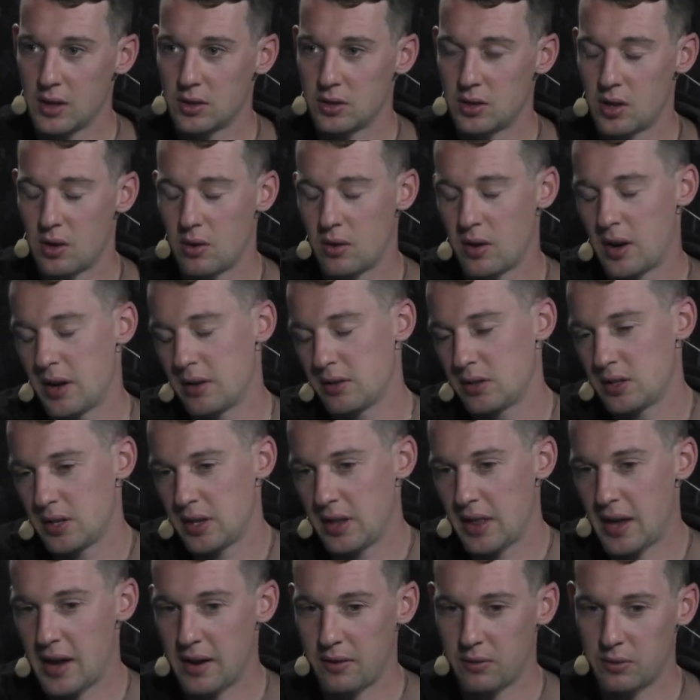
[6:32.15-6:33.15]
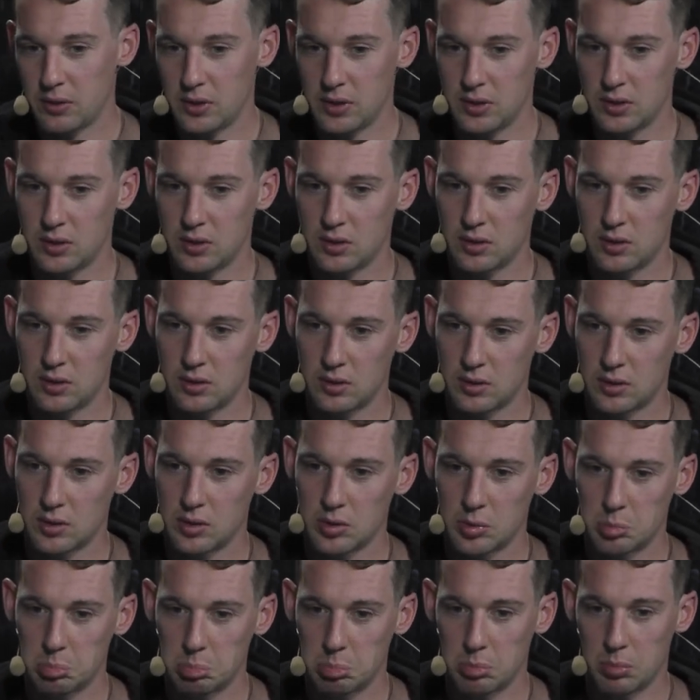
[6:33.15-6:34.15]
so I'd say that
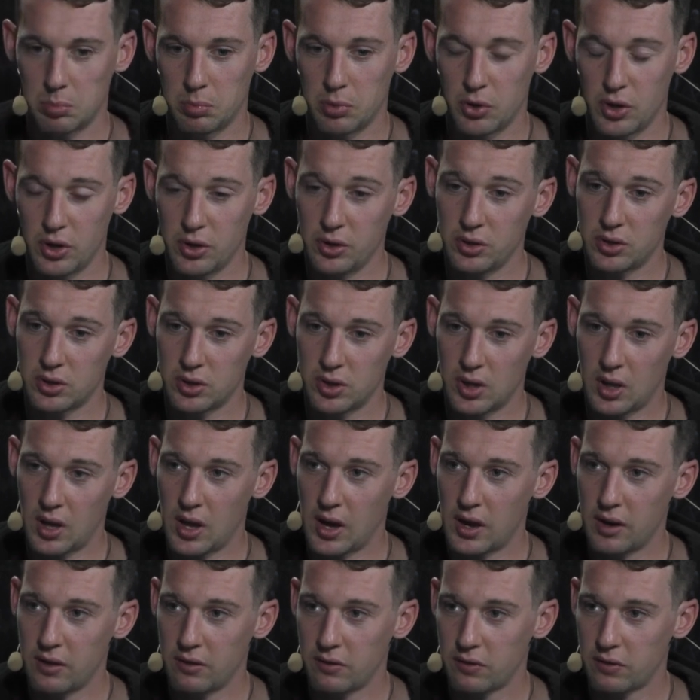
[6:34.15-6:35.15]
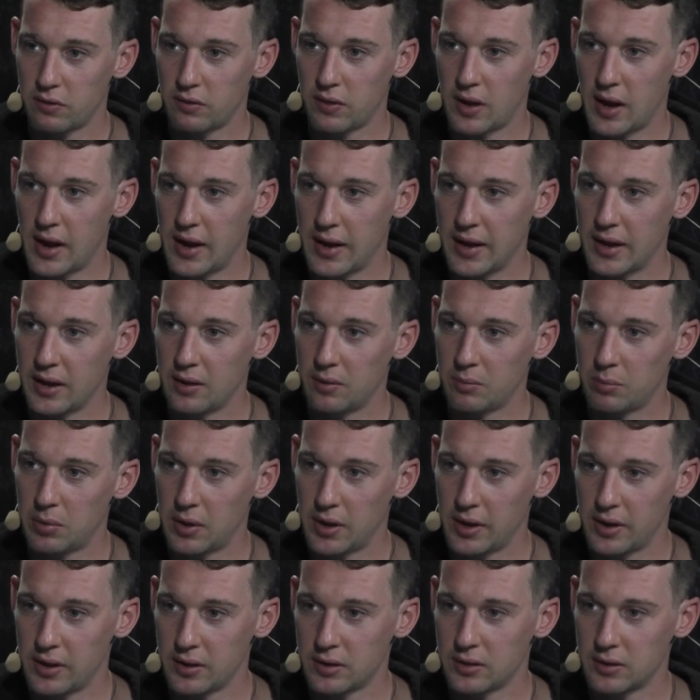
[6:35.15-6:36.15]
was produced a lot of high-end
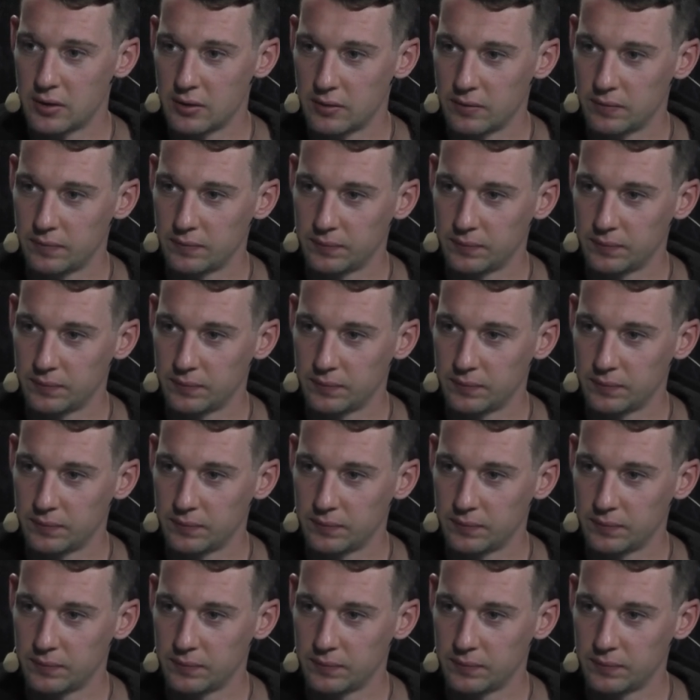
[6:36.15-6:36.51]
players.